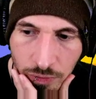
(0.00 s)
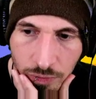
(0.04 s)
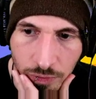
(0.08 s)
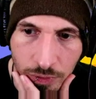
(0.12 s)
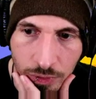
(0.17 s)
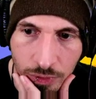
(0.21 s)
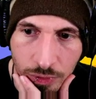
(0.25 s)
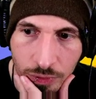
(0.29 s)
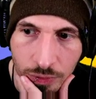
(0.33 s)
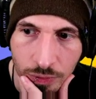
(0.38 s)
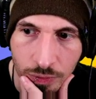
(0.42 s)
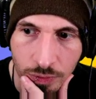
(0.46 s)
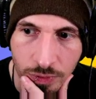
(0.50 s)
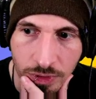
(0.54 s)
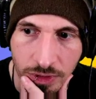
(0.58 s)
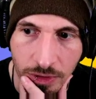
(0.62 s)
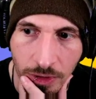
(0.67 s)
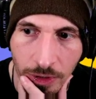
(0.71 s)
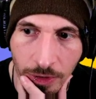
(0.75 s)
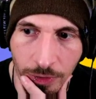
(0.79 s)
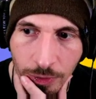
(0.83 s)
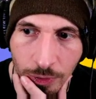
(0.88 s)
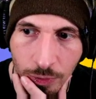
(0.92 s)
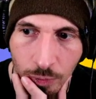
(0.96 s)
through the
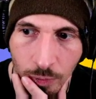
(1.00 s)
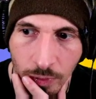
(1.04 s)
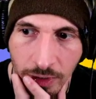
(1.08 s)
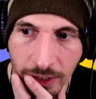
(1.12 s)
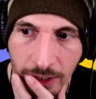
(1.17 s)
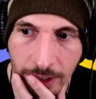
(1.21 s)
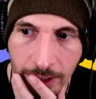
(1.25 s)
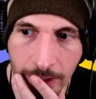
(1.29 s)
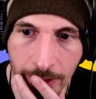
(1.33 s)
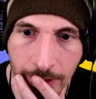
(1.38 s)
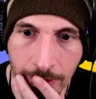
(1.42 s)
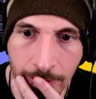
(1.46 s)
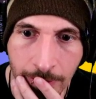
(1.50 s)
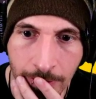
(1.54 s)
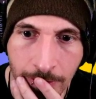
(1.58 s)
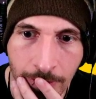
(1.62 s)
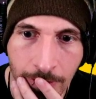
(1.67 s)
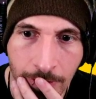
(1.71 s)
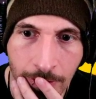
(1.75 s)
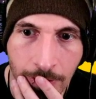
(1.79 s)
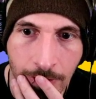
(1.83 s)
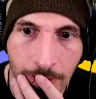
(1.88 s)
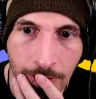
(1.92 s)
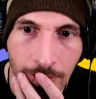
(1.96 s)
other way.
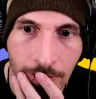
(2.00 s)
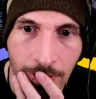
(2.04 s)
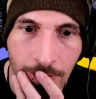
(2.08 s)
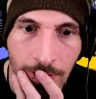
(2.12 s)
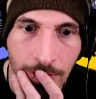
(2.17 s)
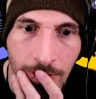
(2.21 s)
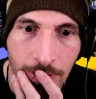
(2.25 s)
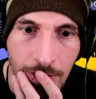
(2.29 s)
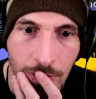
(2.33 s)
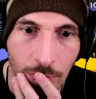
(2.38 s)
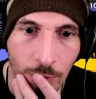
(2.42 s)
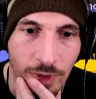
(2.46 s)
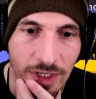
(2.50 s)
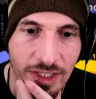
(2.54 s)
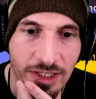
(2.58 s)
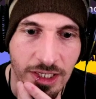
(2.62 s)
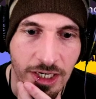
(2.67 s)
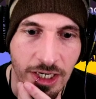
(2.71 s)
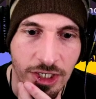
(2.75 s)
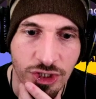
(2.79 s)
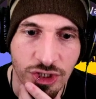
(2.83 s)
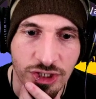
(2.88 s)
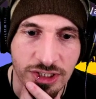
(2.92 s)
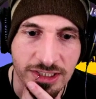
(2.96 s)
The way
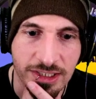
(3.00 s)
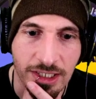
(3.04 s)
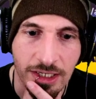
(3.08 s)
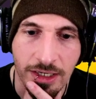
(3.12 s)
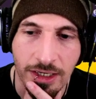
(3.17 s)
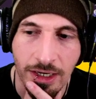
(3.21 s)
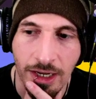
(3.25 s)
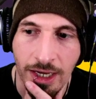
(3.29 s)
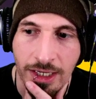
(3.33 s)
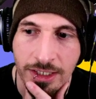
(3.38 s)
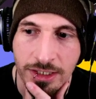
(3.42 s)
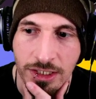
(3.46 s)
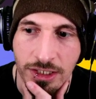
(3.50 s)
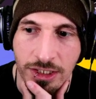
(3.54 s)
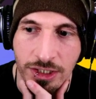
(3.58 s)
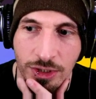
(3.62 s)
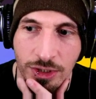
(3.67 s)
that I just said not to